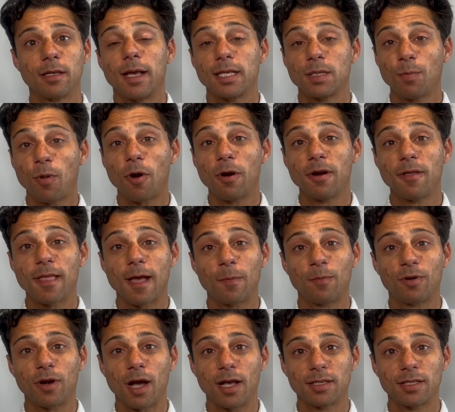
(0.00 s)
As part of
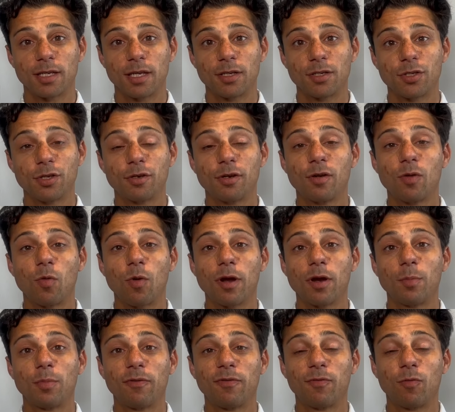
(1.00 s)
that process, you're going to
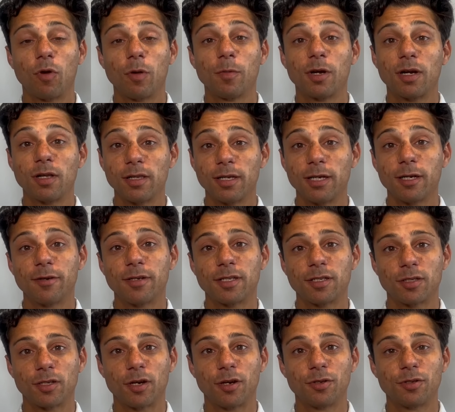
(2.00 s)
want to perform a clearance
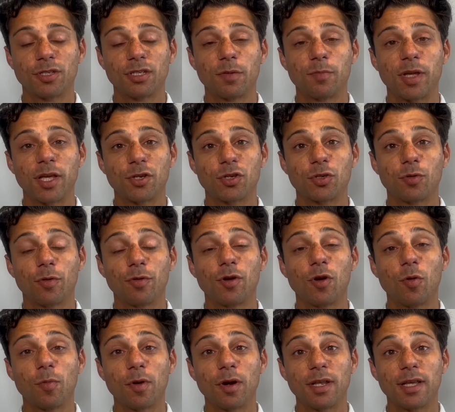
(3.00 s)
search to make sure
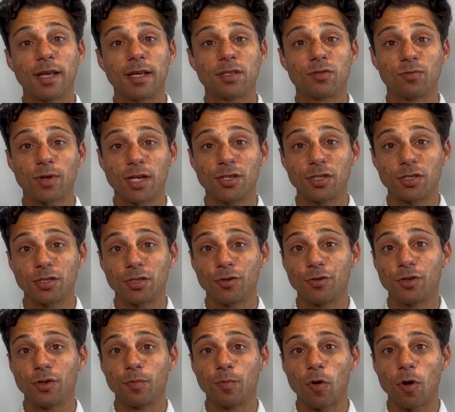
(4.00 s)
nobody has
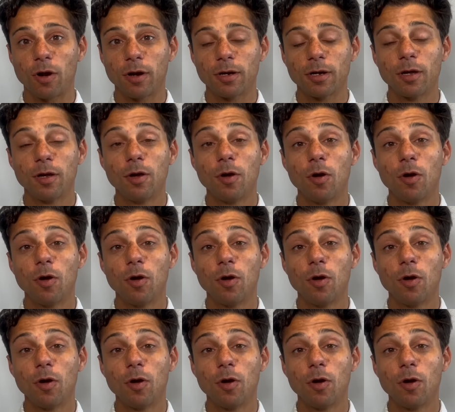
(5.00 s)
registered your mark